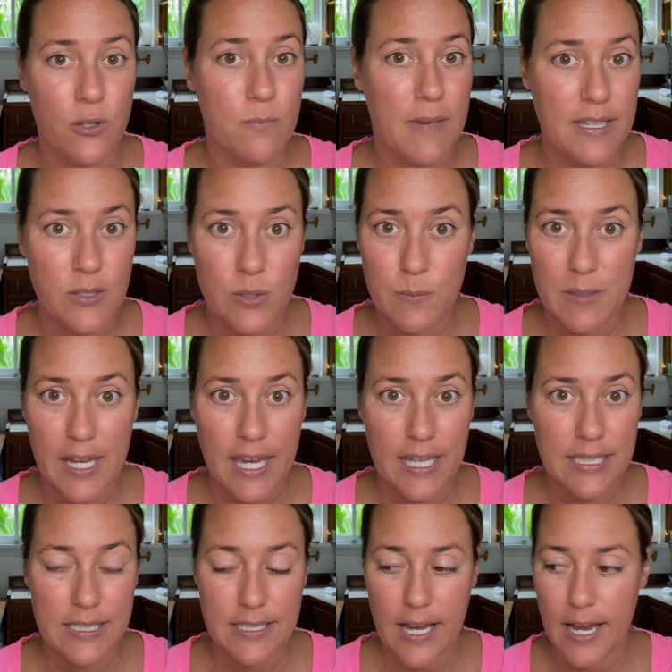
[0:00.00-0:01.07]
Message me
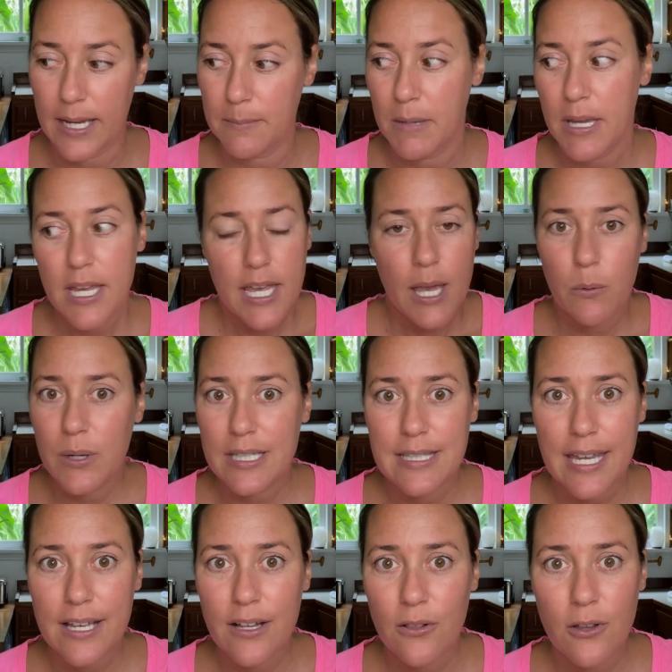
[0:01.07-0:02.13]
anytime and we can
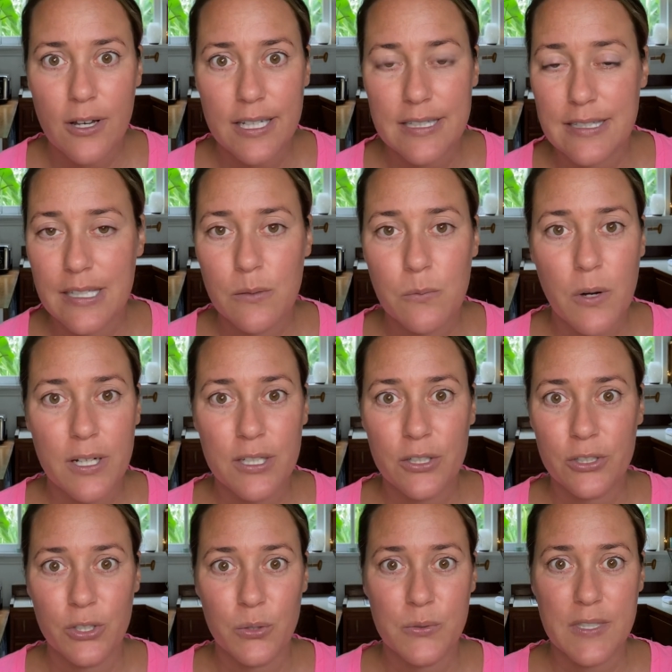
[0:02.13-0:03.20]
take a look and see what you're
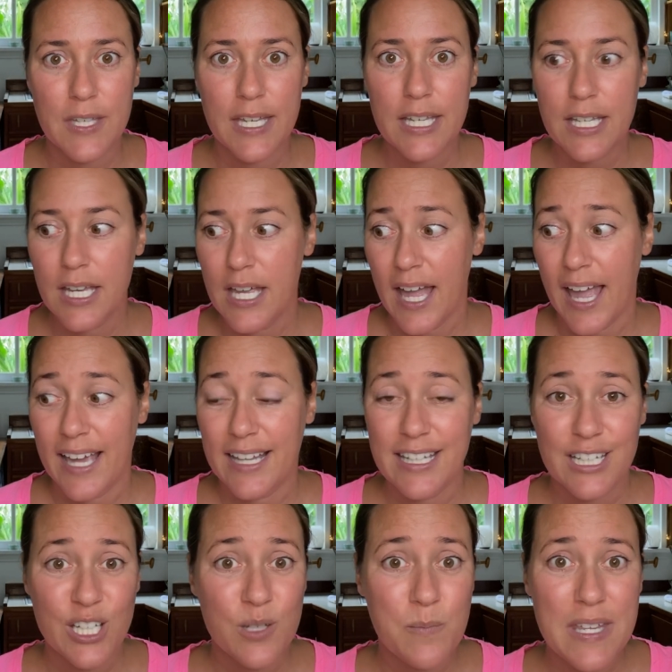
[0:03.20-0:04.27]
using. And it
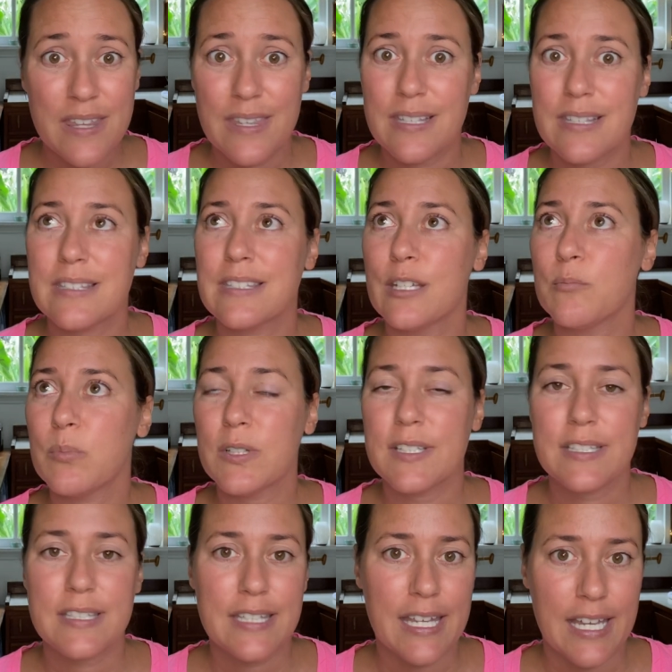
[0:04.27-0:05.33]
could be the
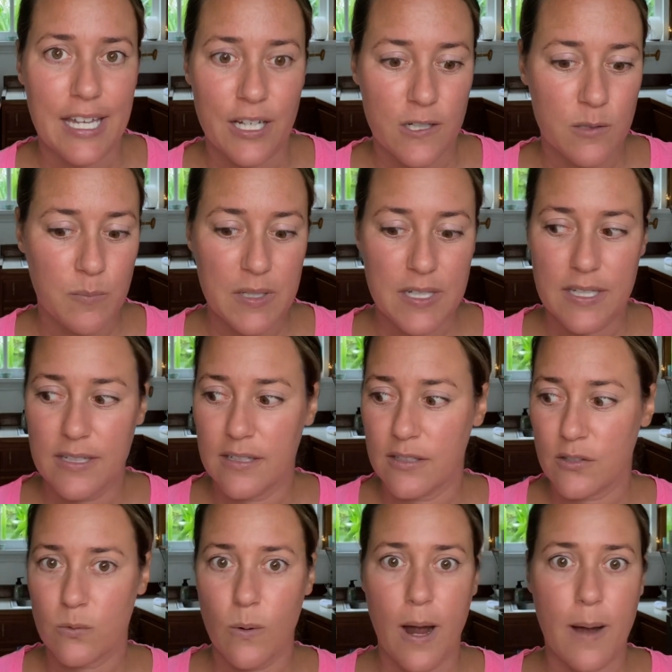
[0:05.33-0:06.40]
simplest thing. It could be
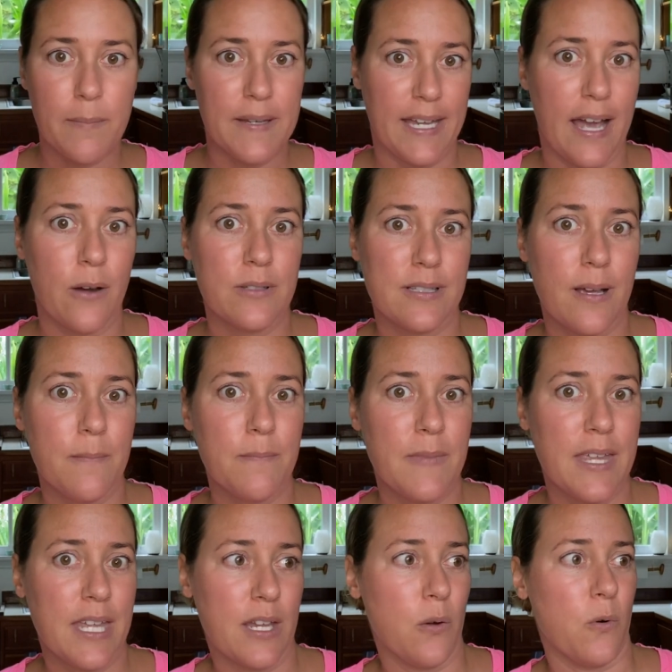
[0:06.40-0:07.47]
swapping out
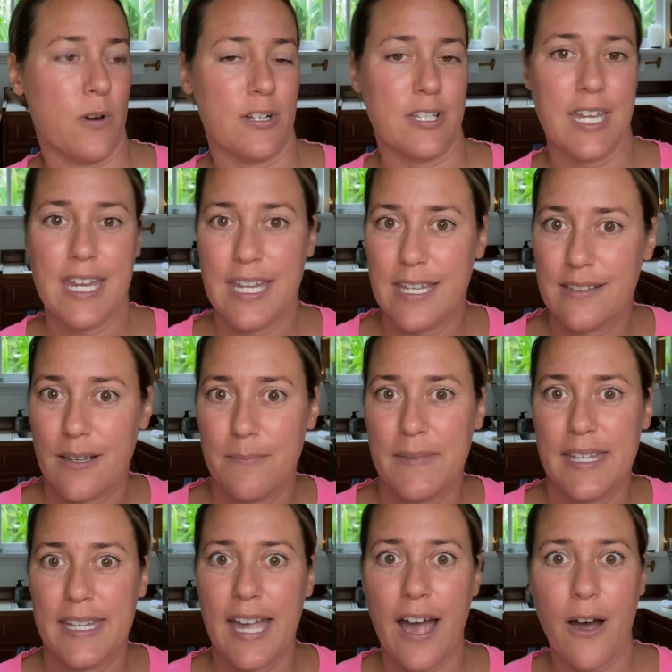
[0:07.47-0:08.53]
something or taking
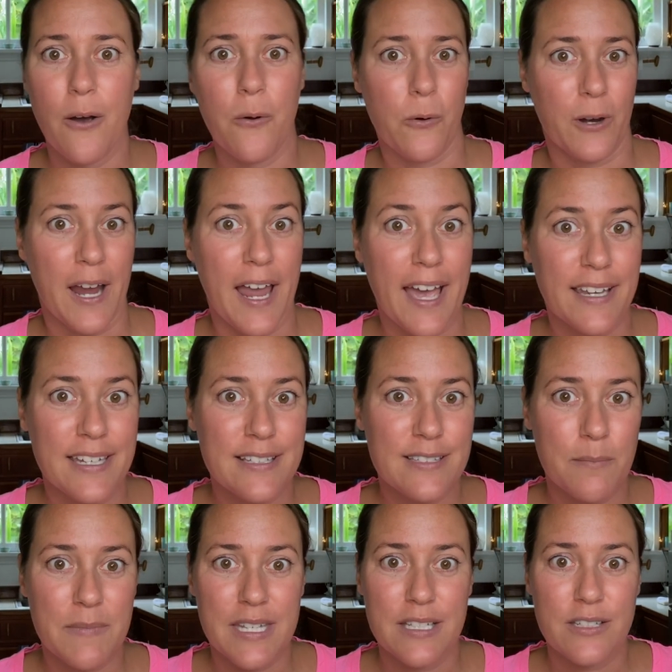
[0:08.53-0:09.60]
something out or adding
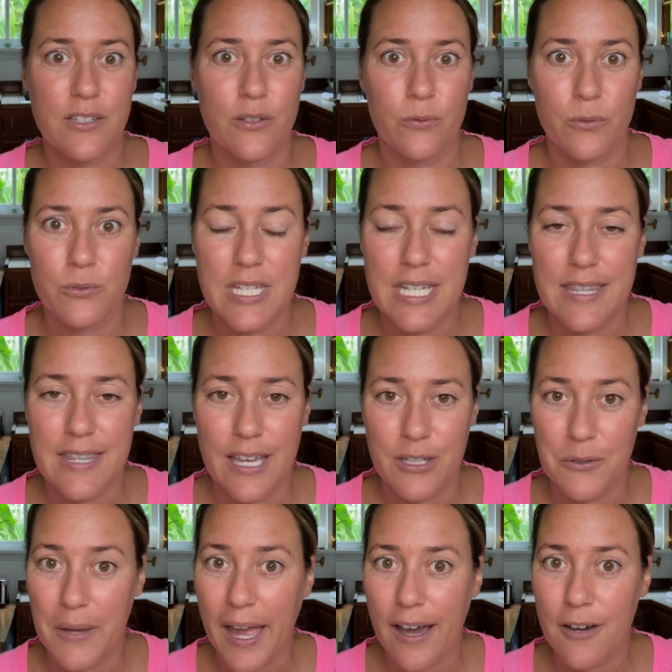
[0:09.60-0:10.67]
something to the routine that you
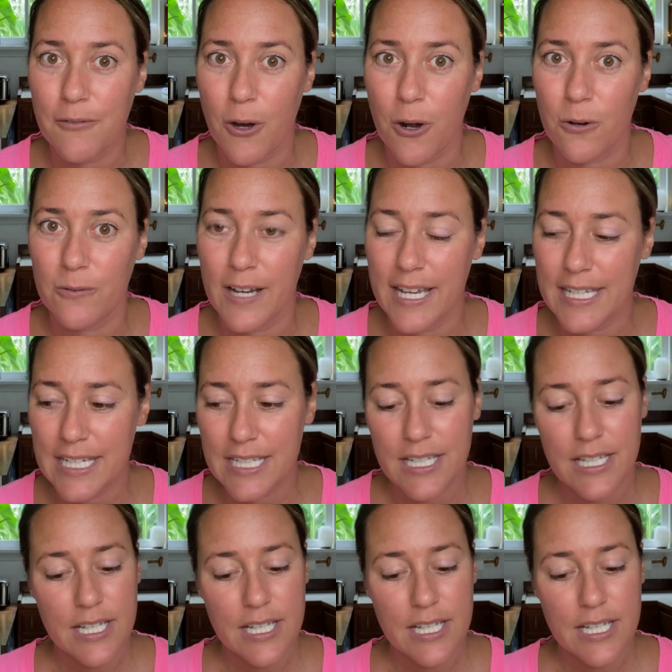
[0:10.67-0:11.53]
have already.